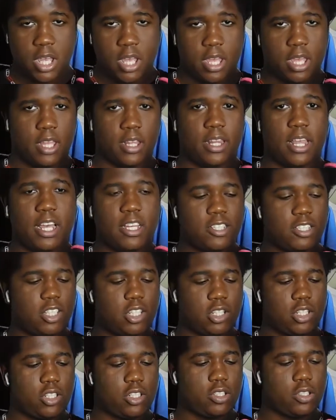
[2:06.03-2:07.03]
it allows the
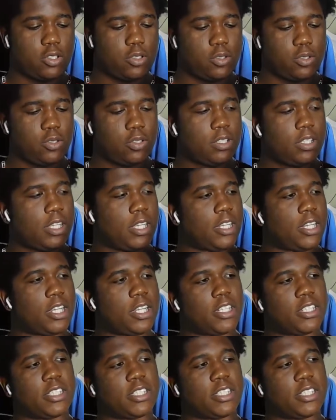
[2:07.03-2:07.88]
glue and other